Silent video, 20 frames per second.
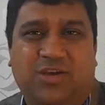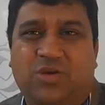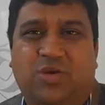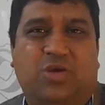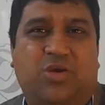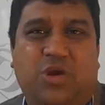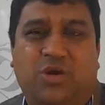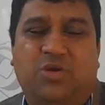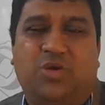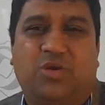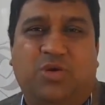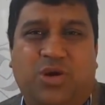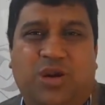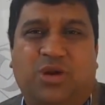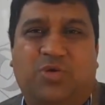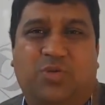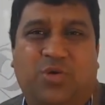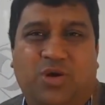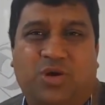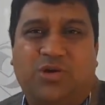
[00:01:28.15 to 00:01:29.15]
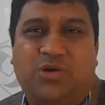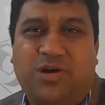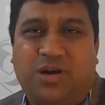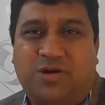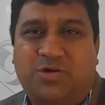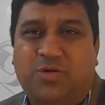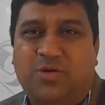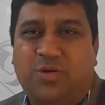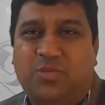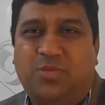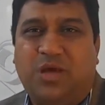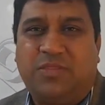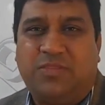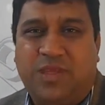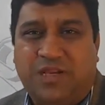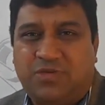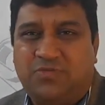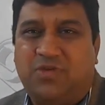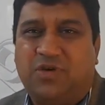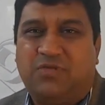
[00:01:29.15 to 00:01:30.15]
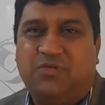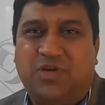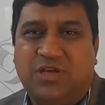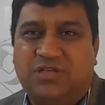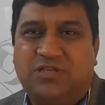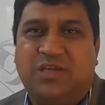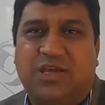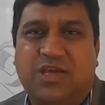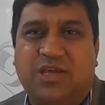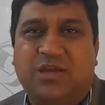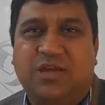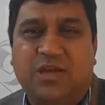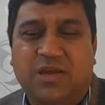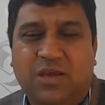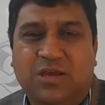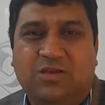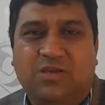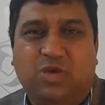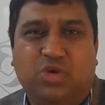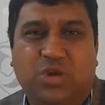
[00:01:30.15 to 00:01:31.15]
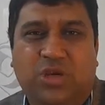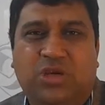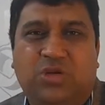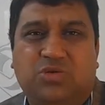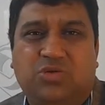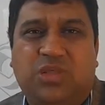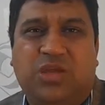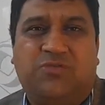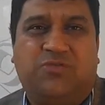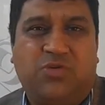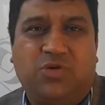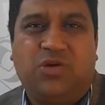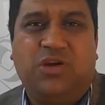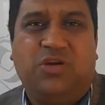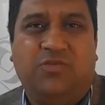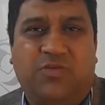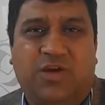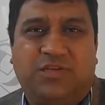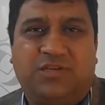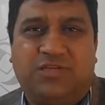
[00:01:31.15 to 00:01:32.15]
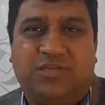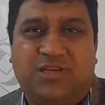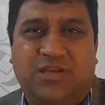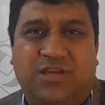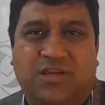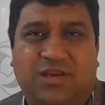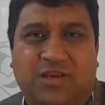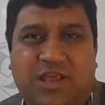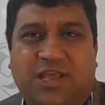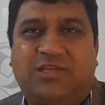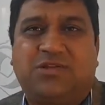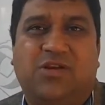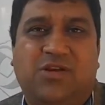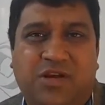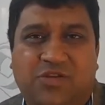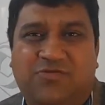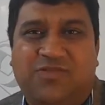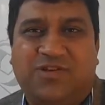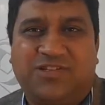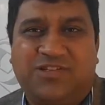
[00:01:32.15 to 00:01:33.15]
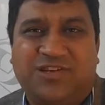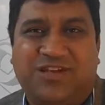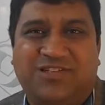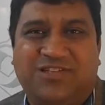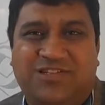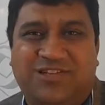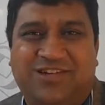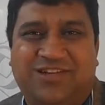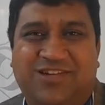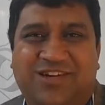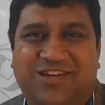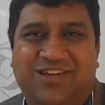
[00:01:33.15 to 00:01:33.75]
you're not going to get water at home. And that's what we are saying. You need to therefore invest in natural infrastructure.